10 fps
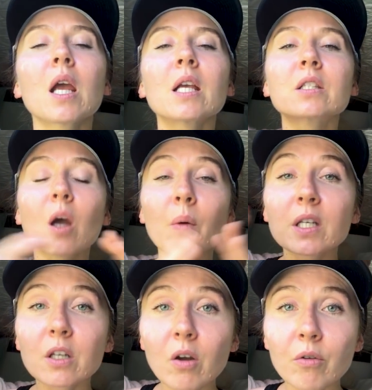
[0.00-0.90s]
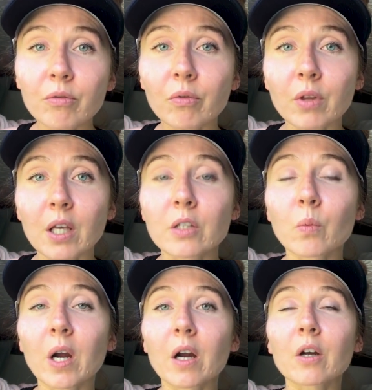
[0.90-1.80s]
is going to go through this,
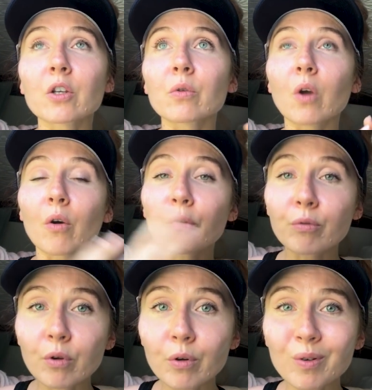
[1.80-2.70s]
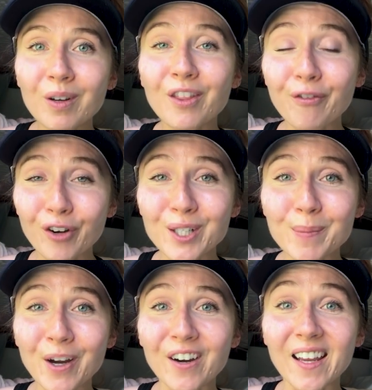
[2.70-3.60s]
where you go through the first
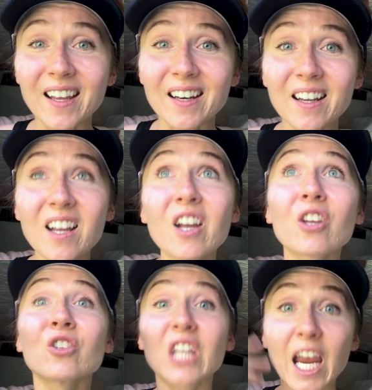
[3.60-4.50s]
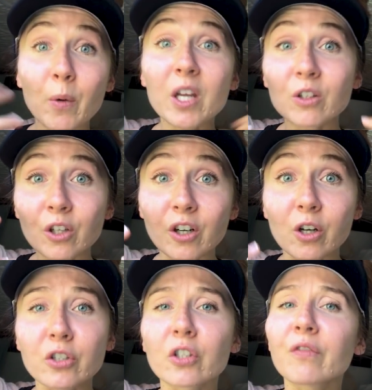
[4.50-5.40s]
period, you take what you
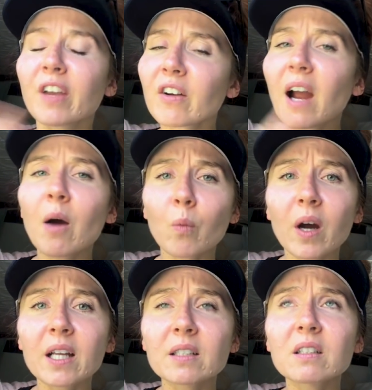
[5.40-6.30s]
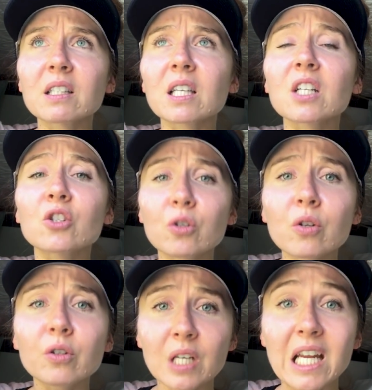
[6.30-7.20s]
learned, you figure out what is going to suit
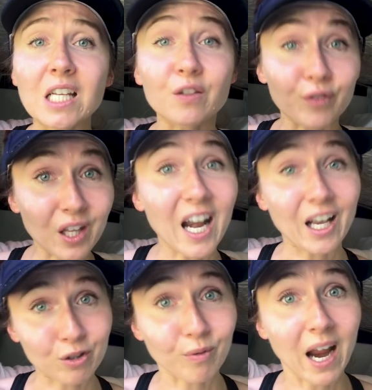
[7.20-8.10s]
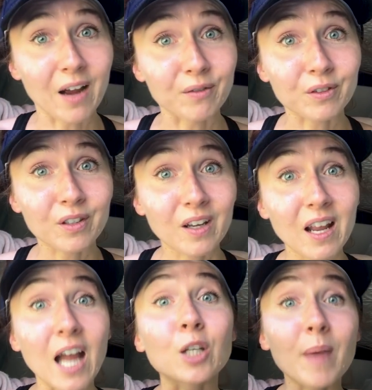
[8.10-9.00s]
your needs for the next round,
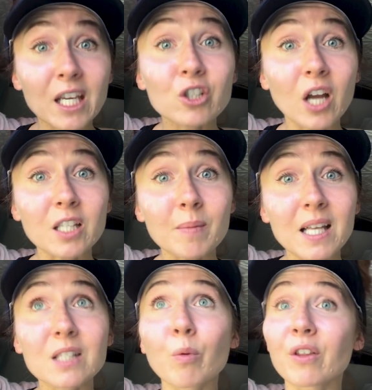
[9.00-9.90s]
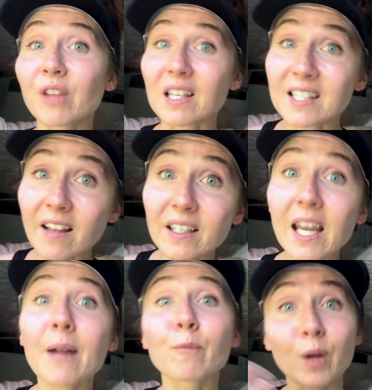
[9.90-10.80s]
and you make adjustments, whether that's selling
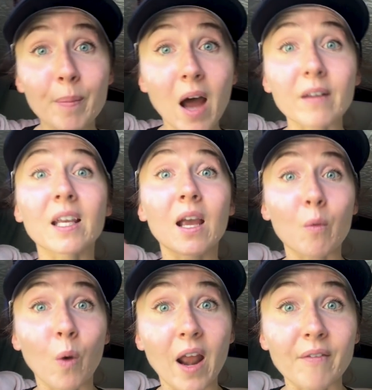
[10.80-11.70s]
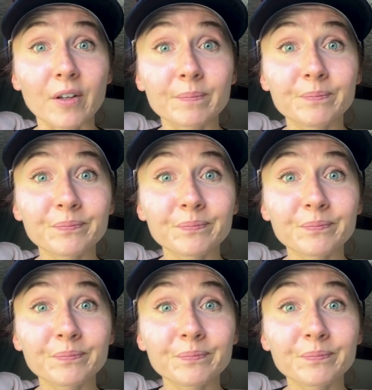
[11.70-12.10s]
it, remodeling it, whatever.